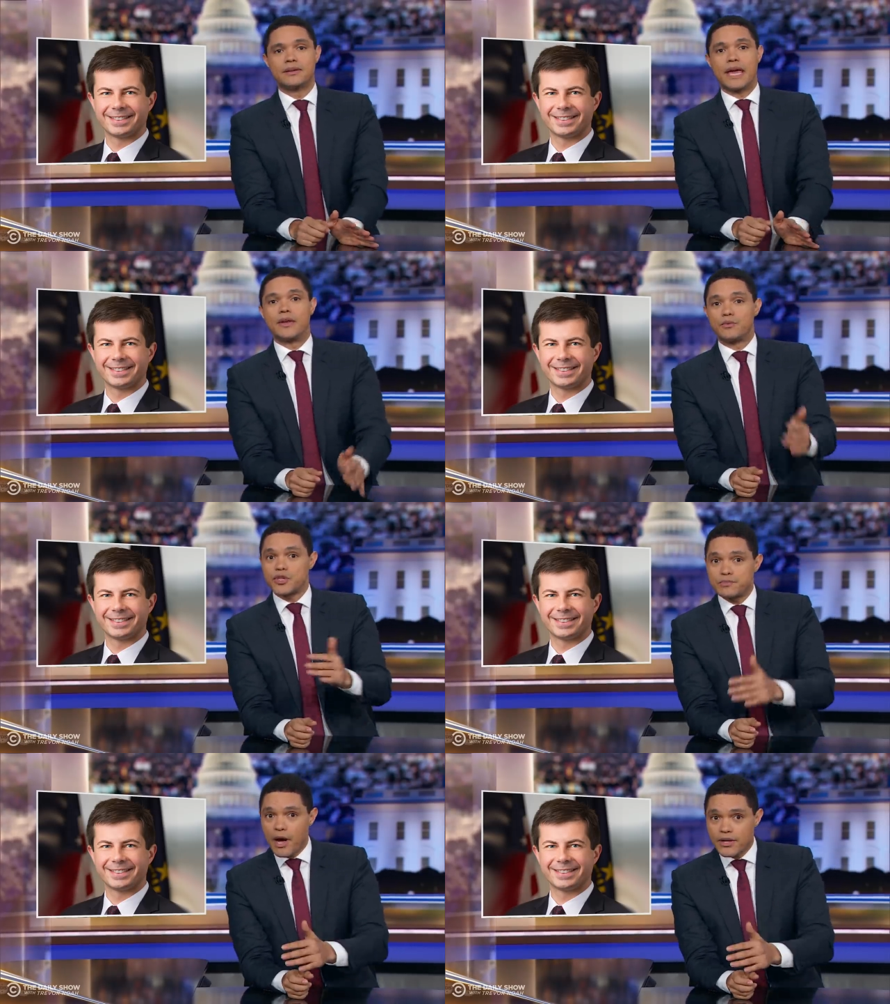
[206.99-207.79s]
Speaker 1: And in
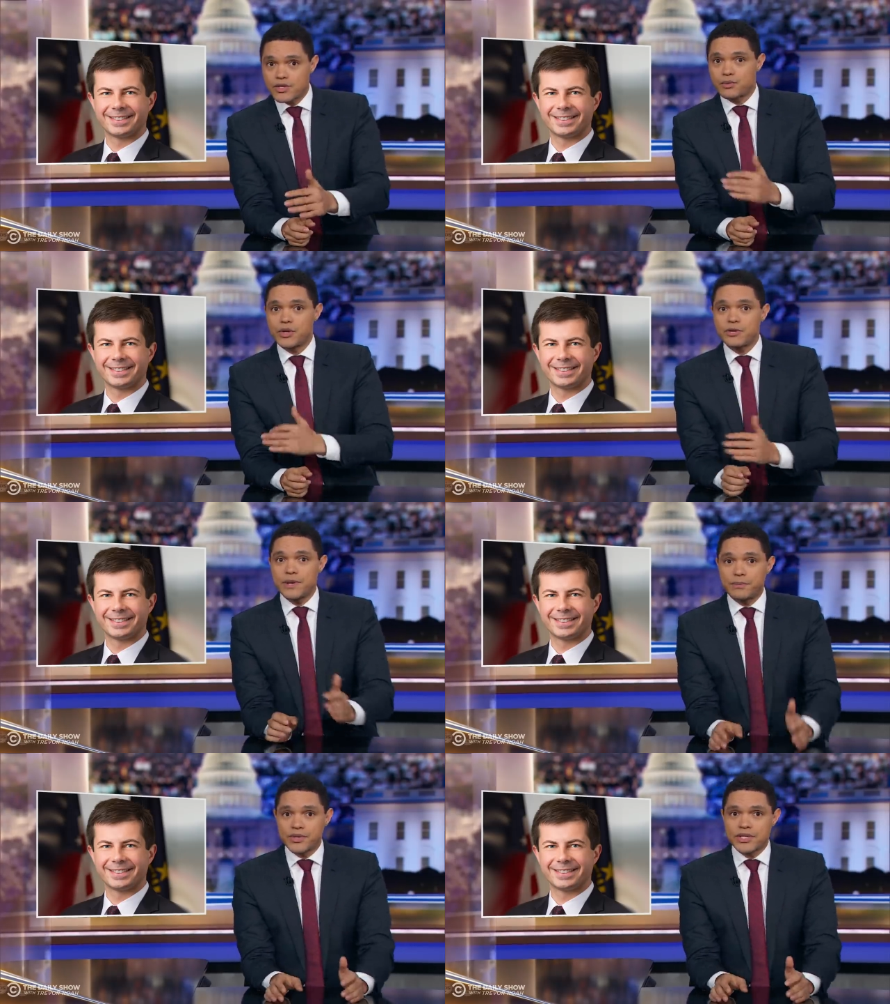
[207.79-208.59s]
response, rich
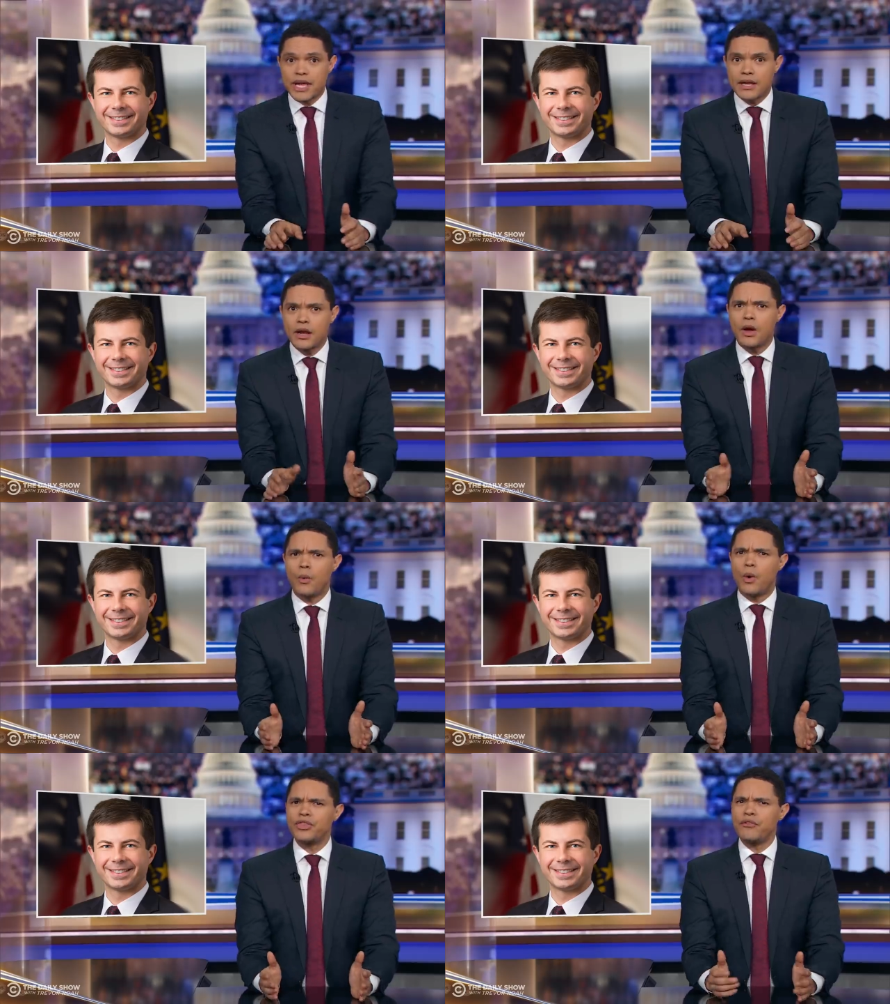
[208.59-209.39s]
people said,
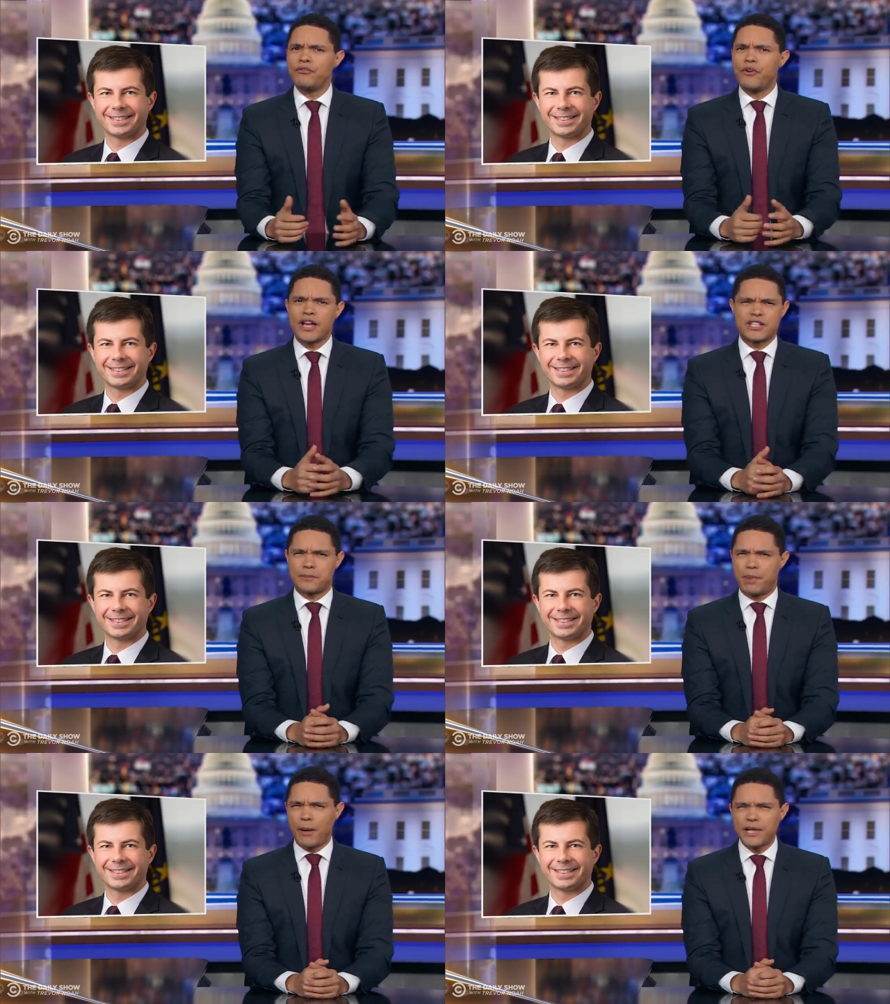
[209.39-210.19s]
"What the f is a
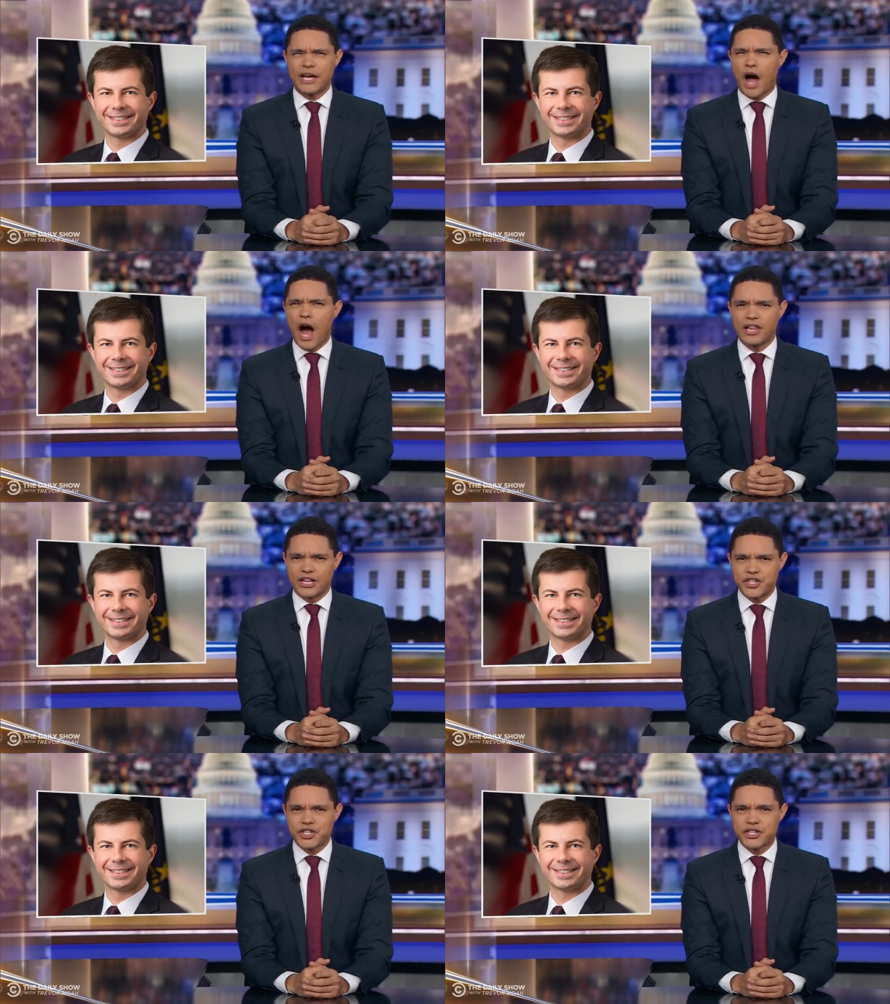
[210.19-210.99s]
public
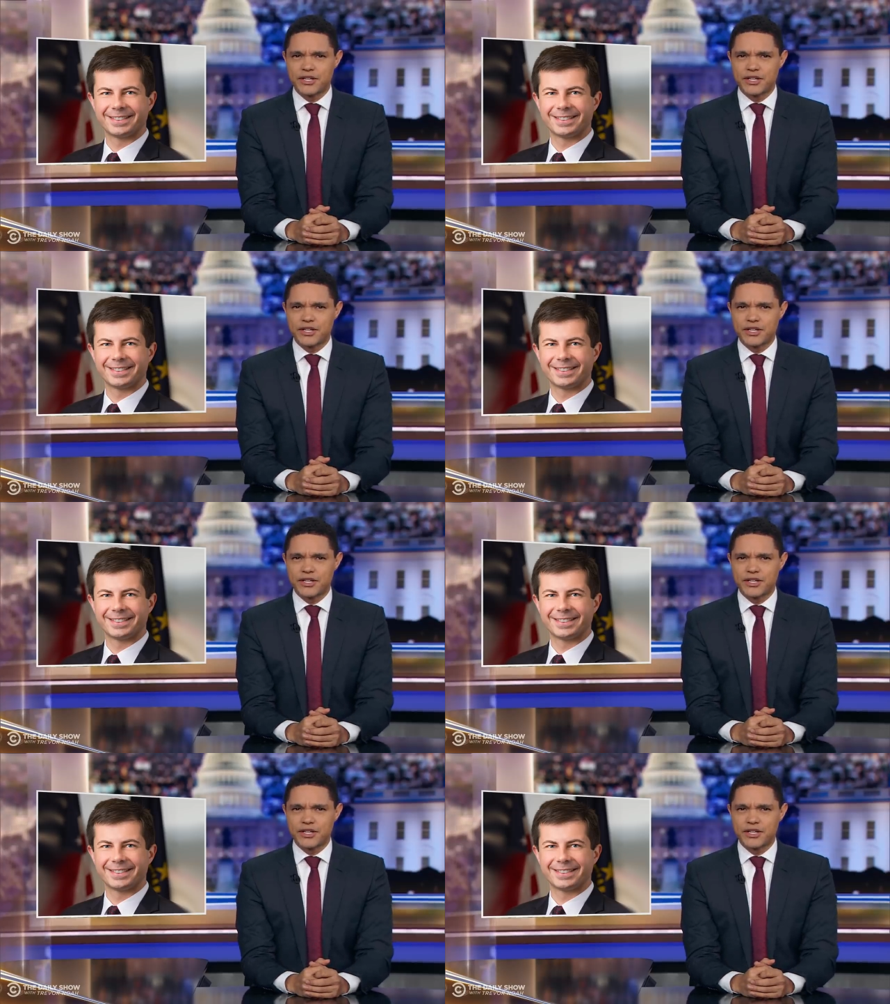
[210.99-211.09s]
college?